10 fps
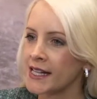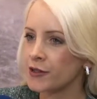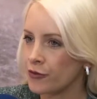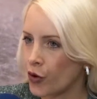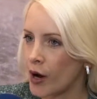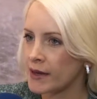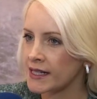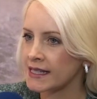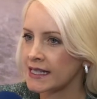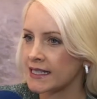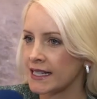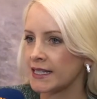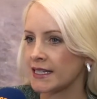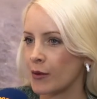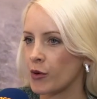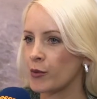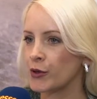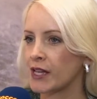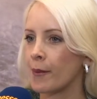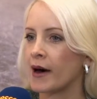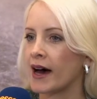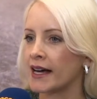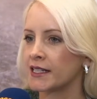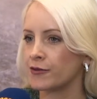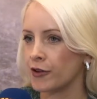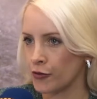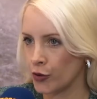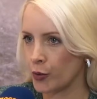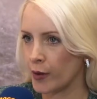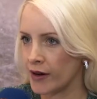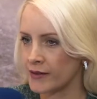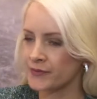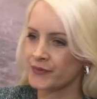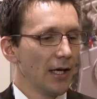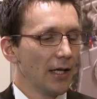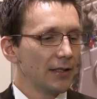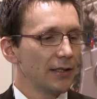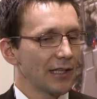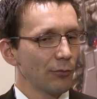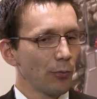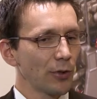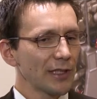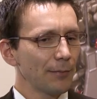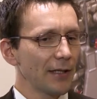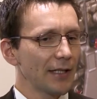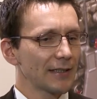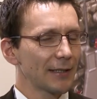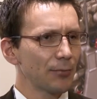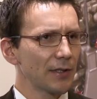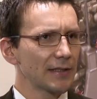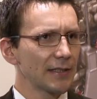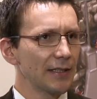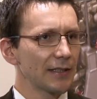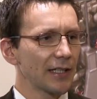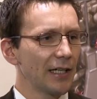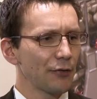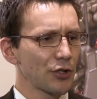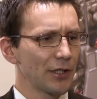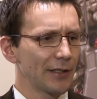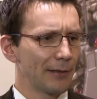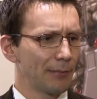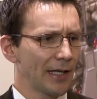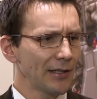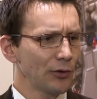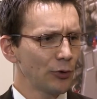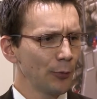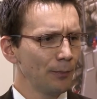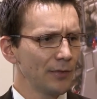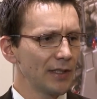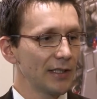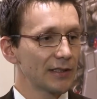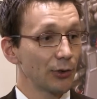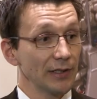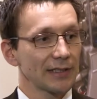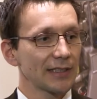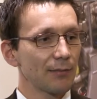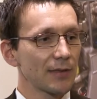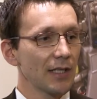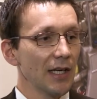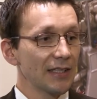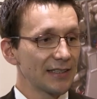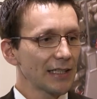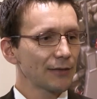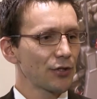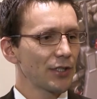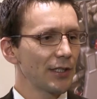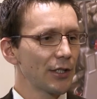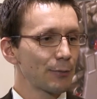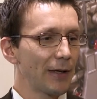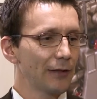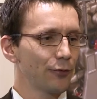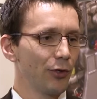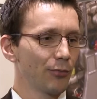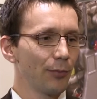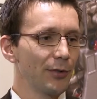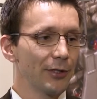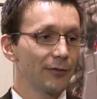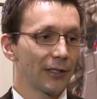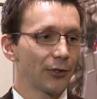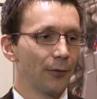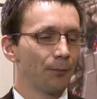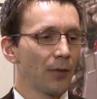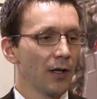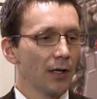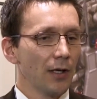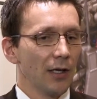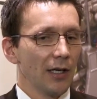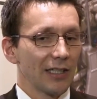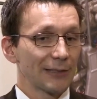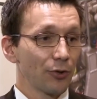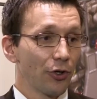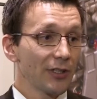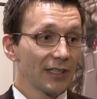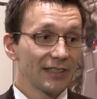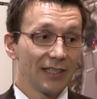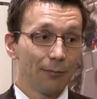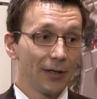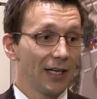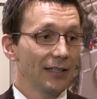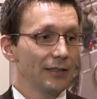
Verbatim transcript: Which forms are the Thermoplus devices available in? The Thermoplus units are available with three different types of plates which can be combined to create six channel shapes. That means the units can be optimally